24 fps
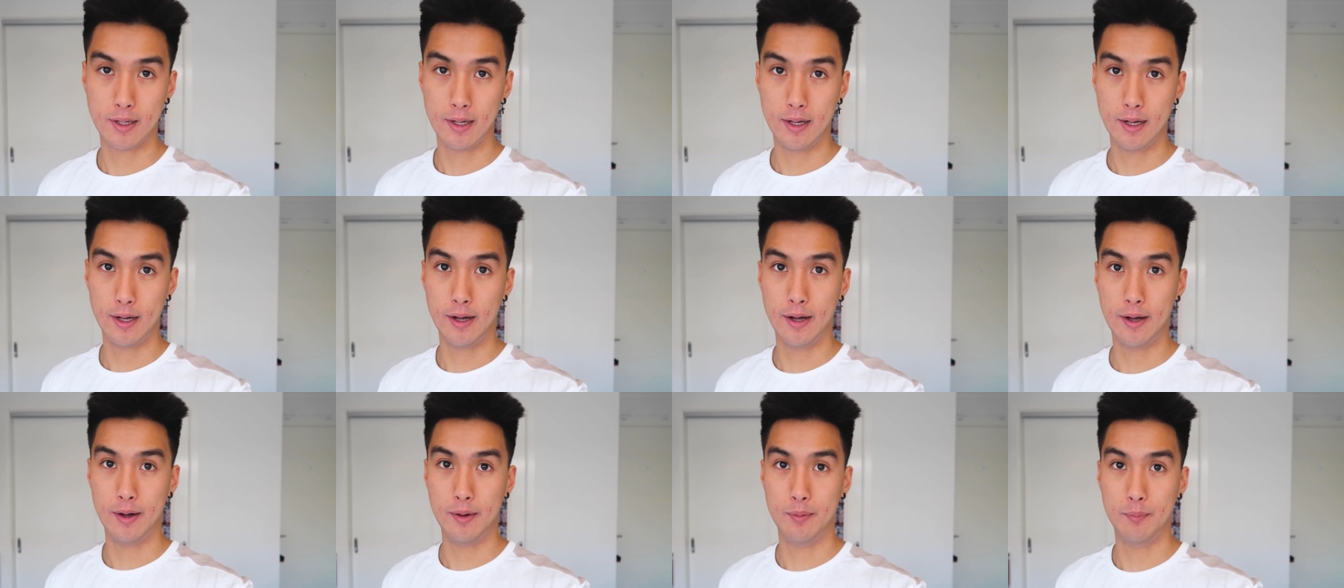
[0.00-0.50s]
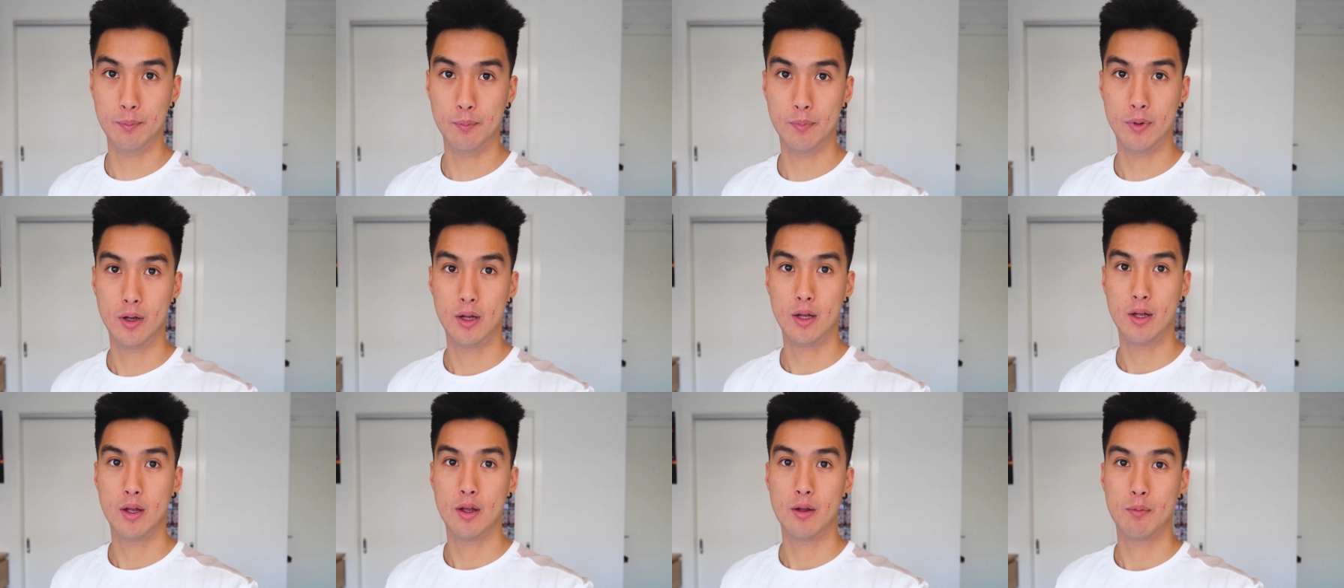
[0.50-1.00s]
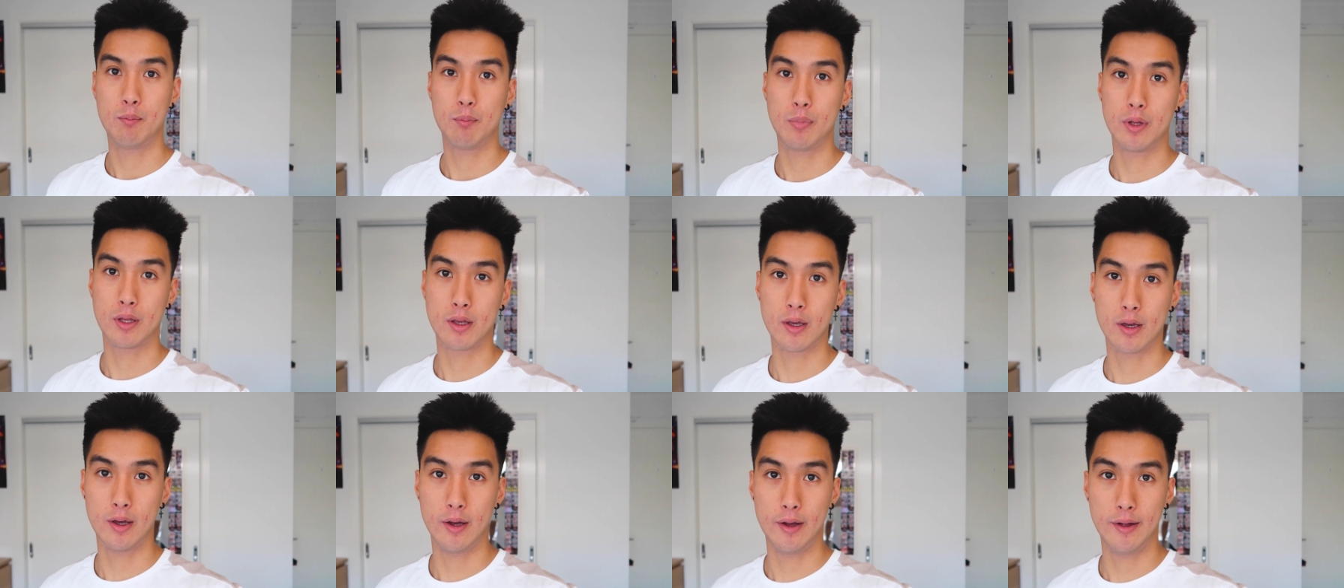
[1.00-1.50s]
Um,
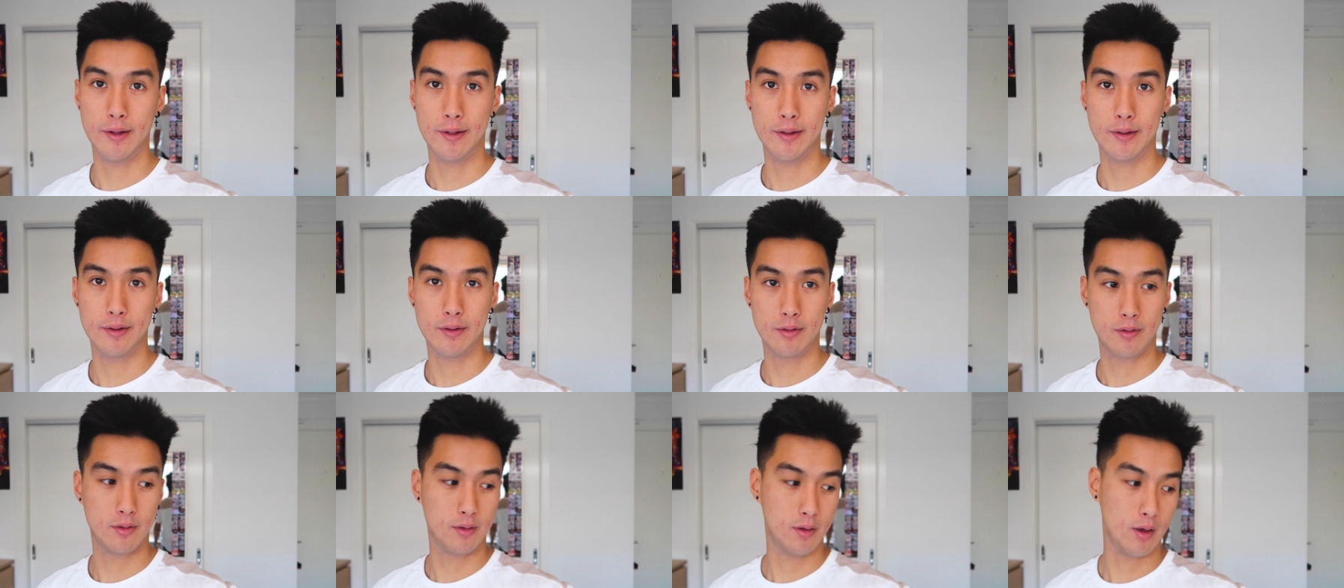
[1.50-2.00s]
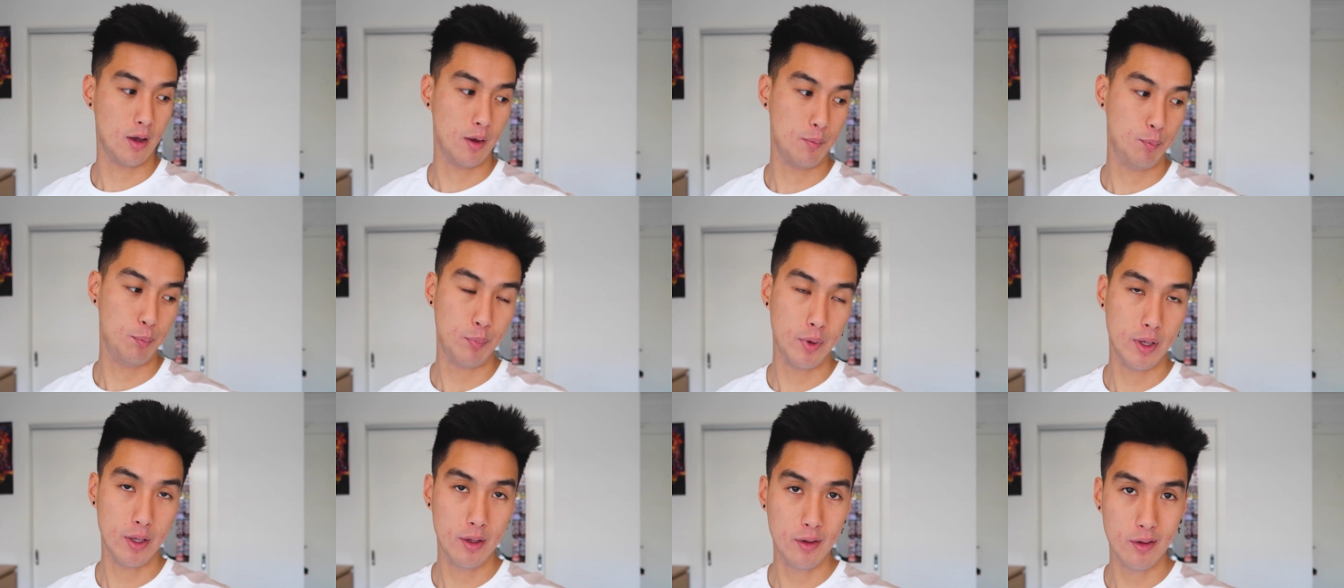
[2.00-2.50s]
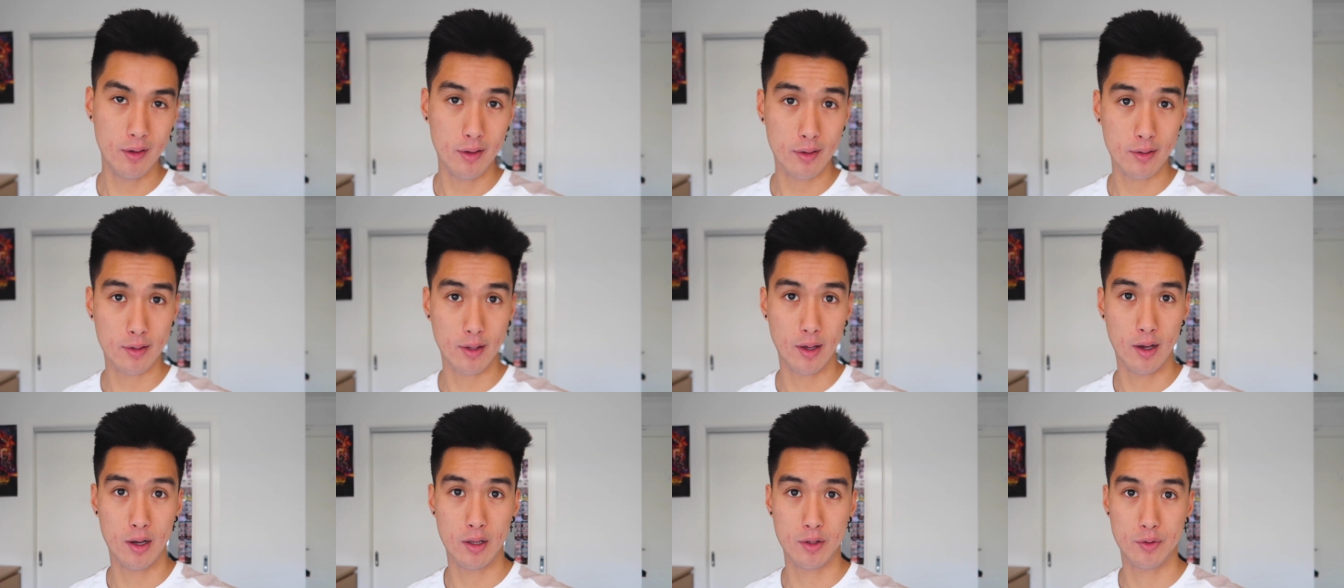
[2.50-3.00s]
because I've been in
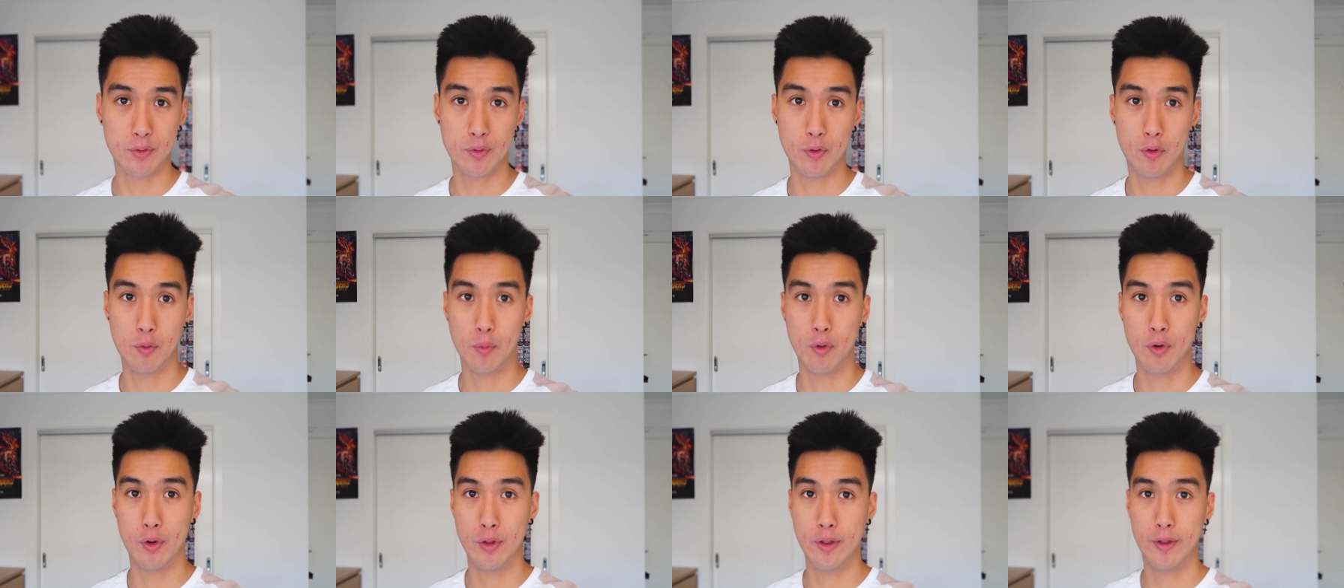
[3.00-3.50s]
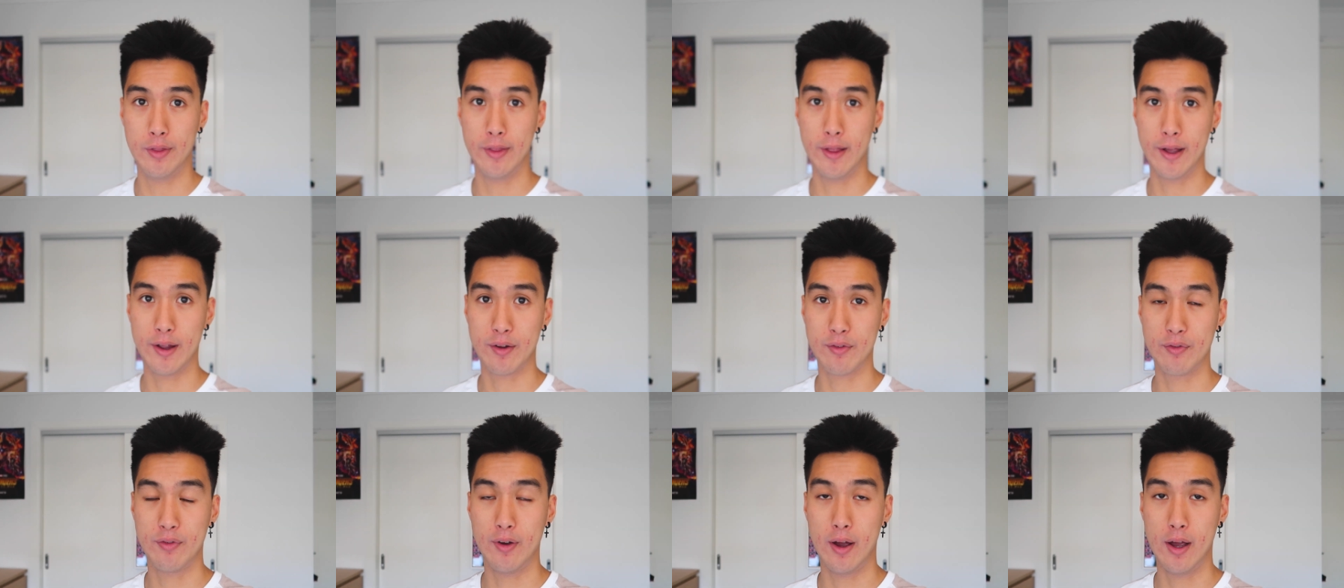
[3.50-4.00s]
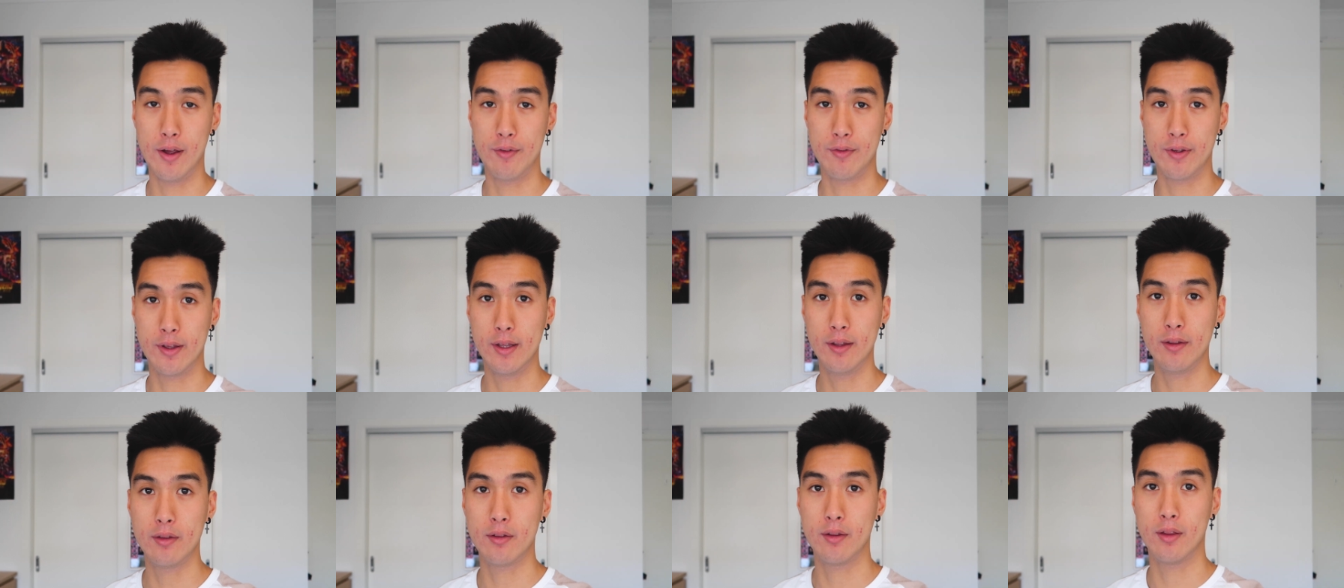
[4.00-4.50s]
this house for more than like five
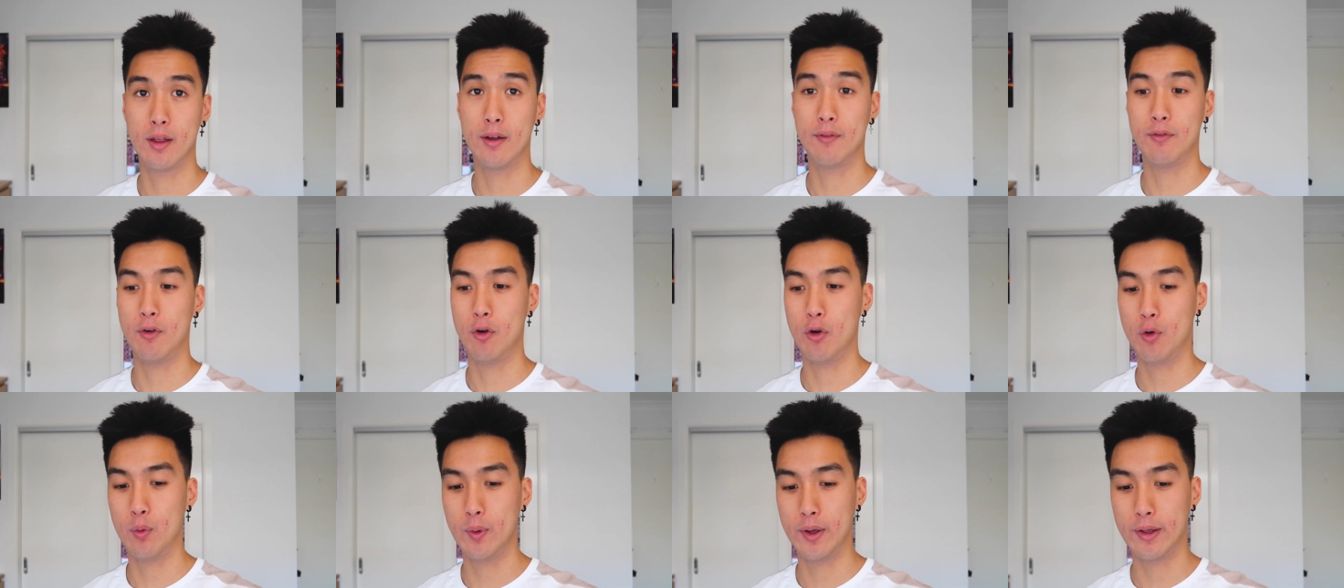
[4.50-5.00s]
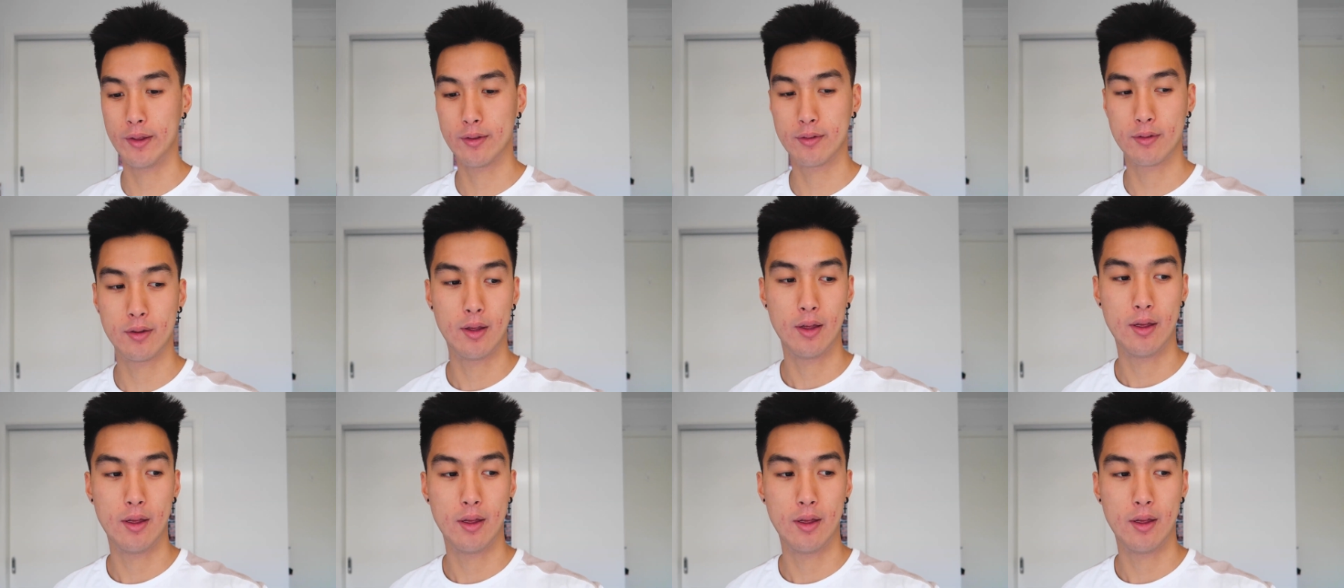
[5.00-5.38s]
years and I've always